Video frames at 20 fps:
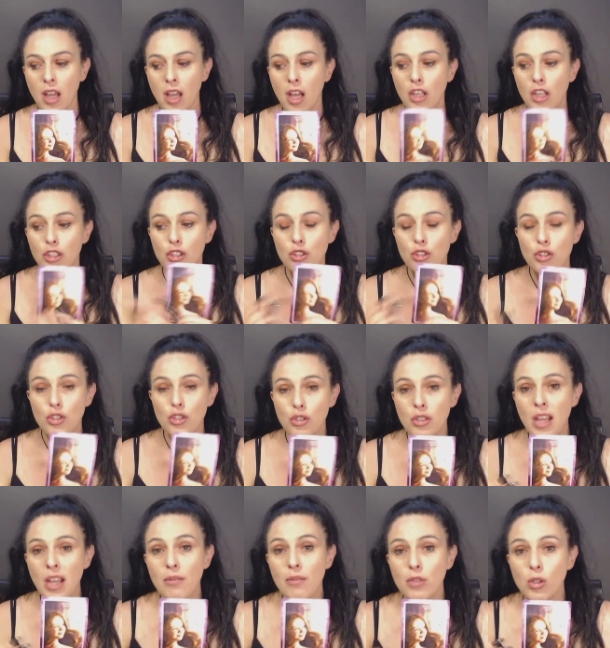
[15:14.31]
You do
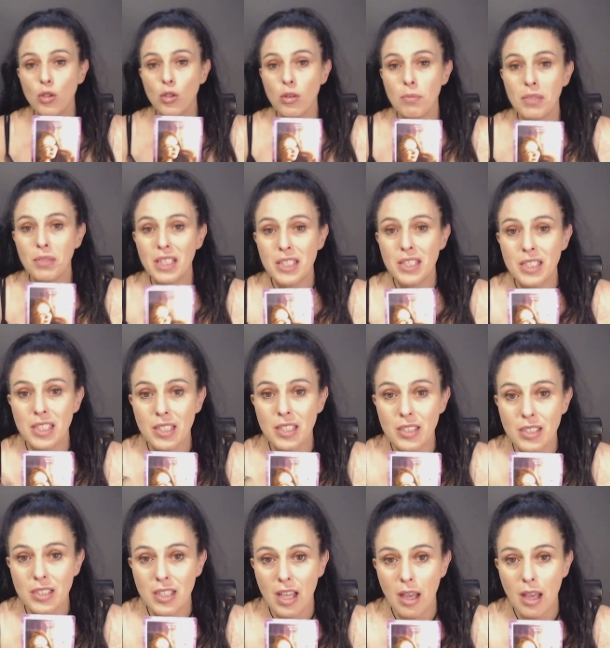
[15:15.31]
have a lot of blessings
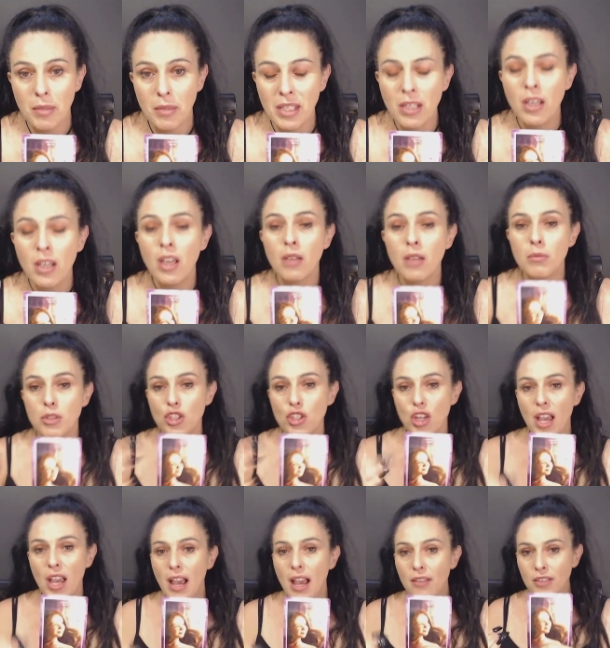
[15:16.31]
coming, but you're
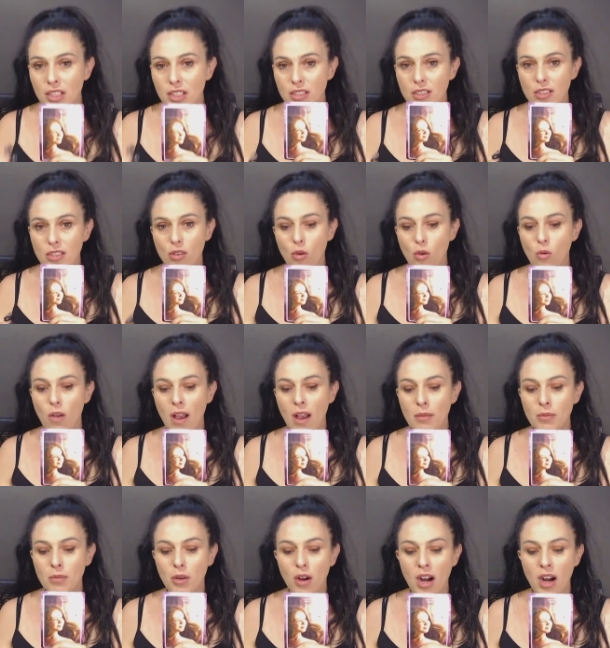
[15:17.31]
having a soul
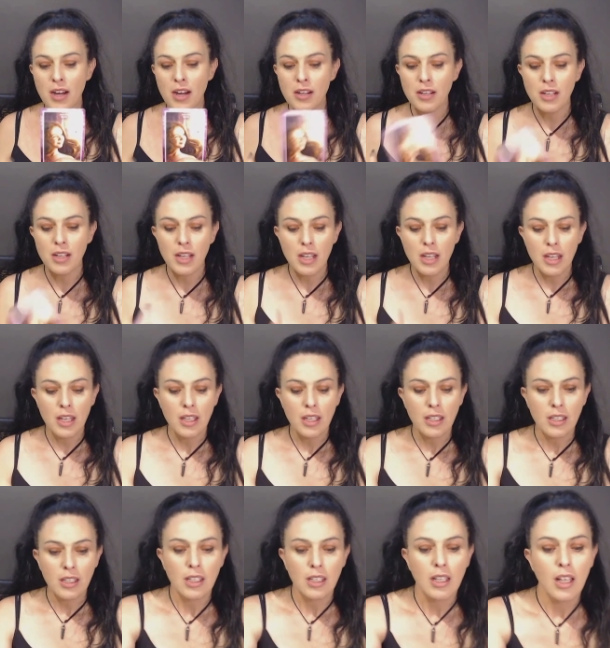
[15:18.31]
upgrade.
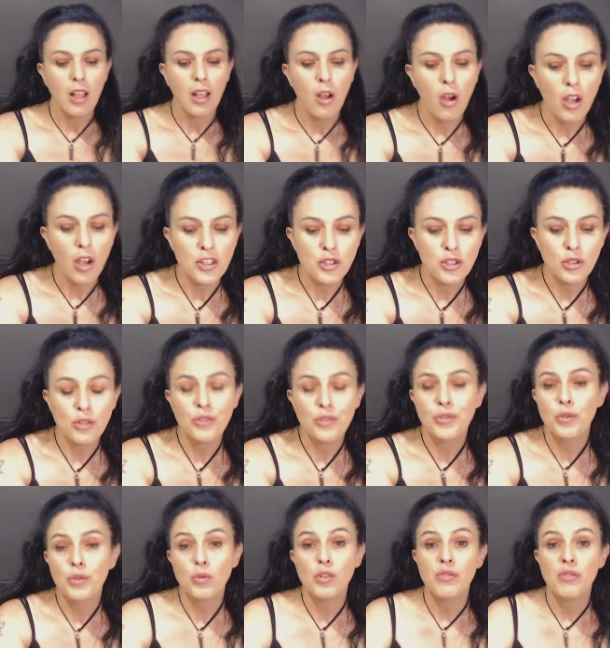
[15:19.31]
I do
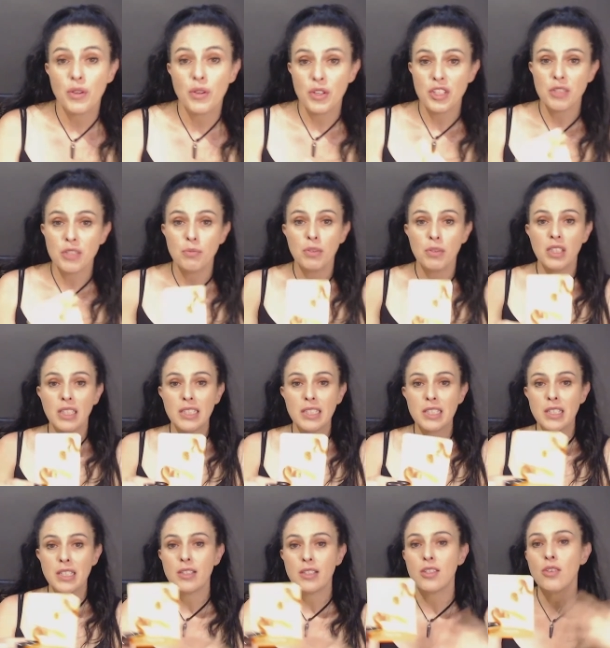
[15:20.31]
feel you're very
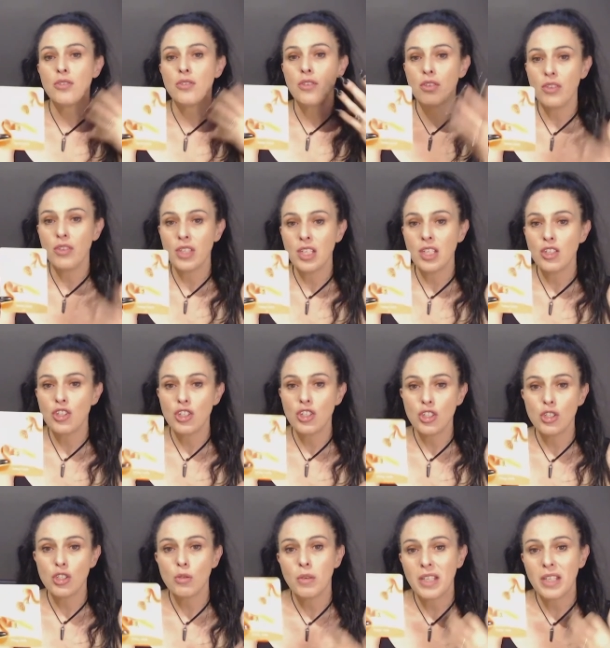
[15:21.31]
depleted. So the things you're
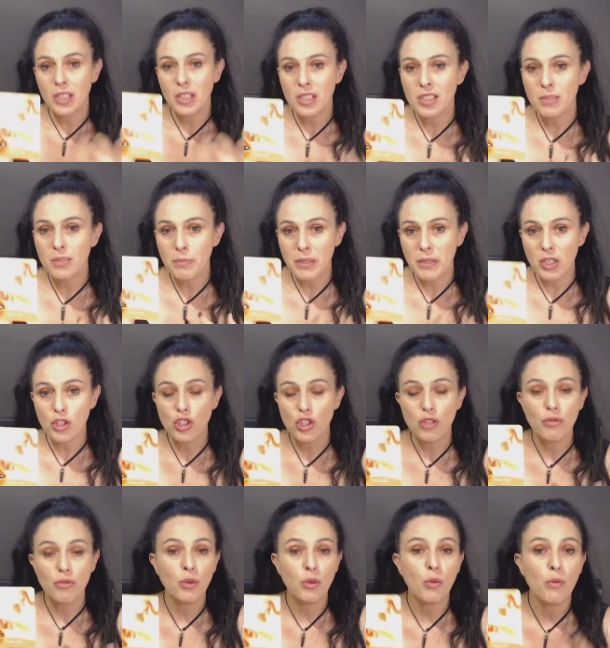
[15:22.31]
doing is because you
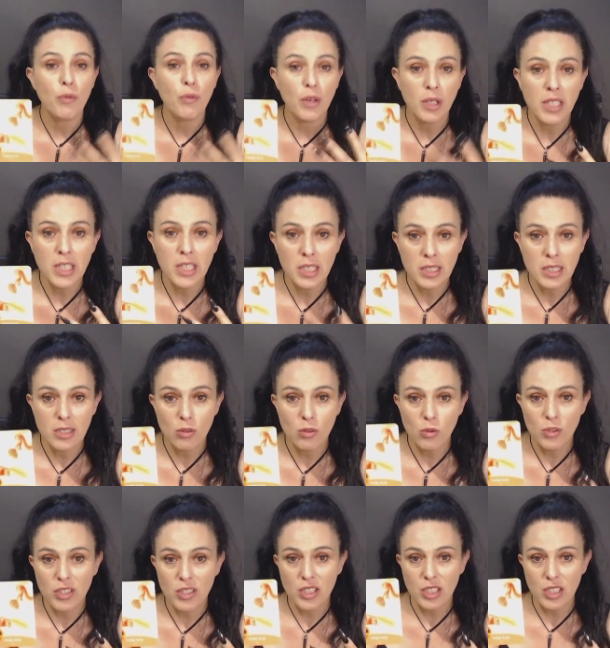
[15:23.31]
feel very
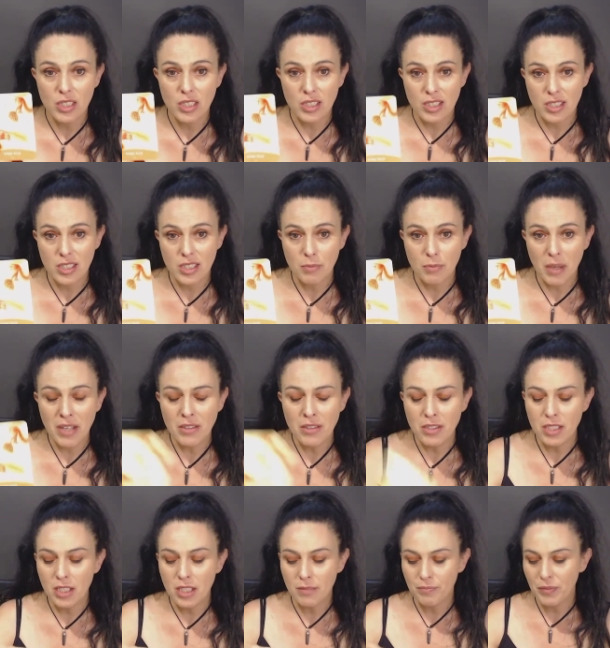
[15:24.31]
exhausted and spent.
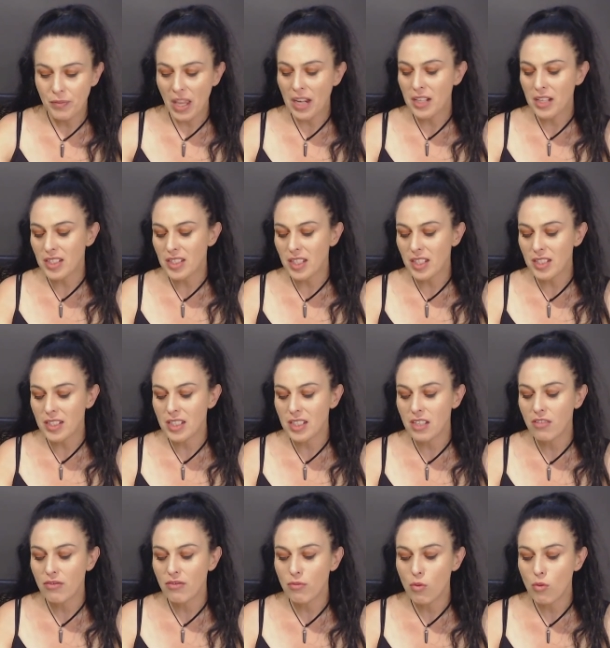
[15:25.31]
And it says
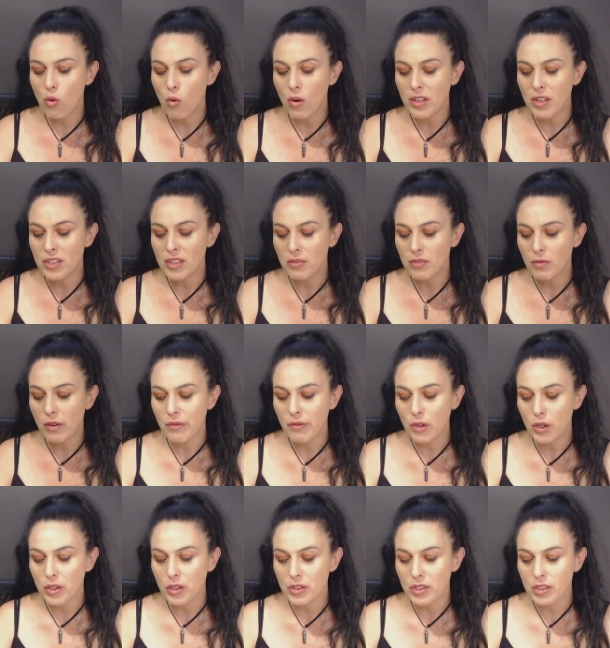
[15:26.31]
give more. It's in
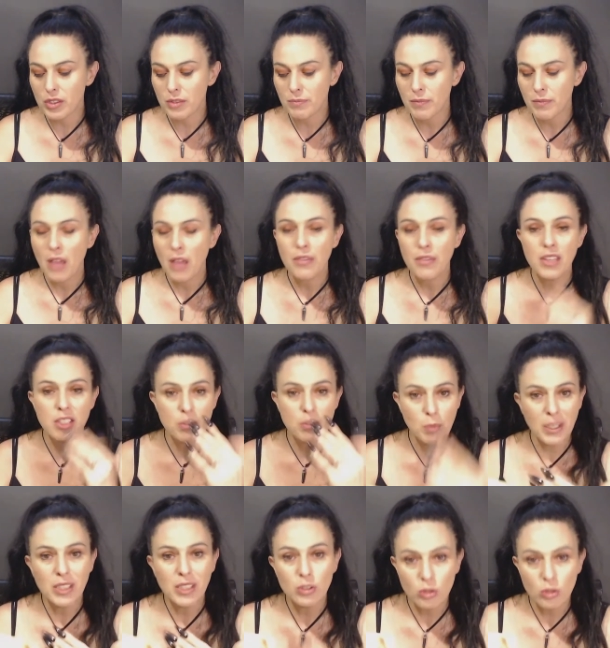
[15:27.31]
reverse. There's been
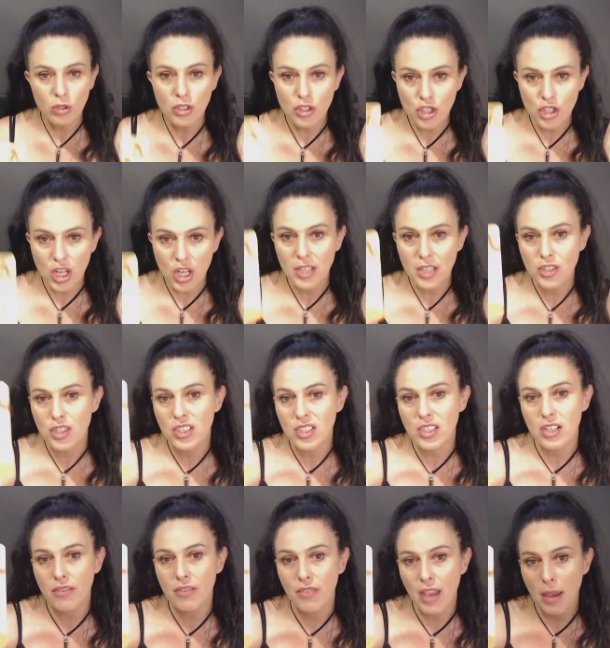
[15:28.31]
a lot of changes that
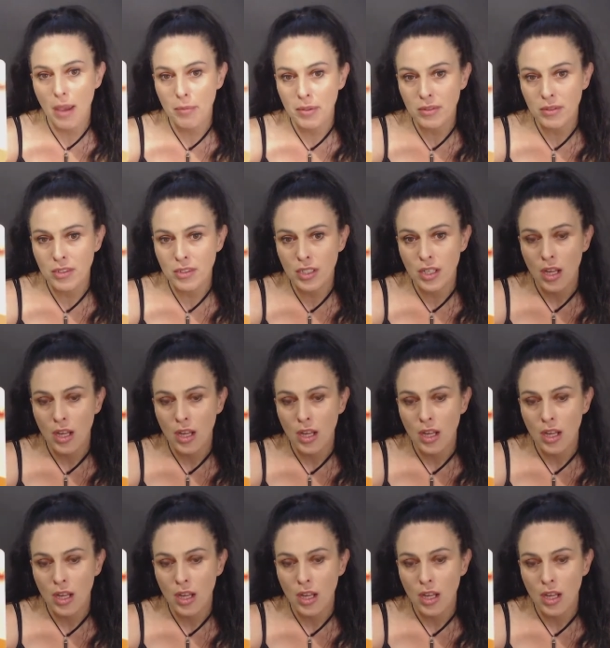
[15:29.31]
have happened.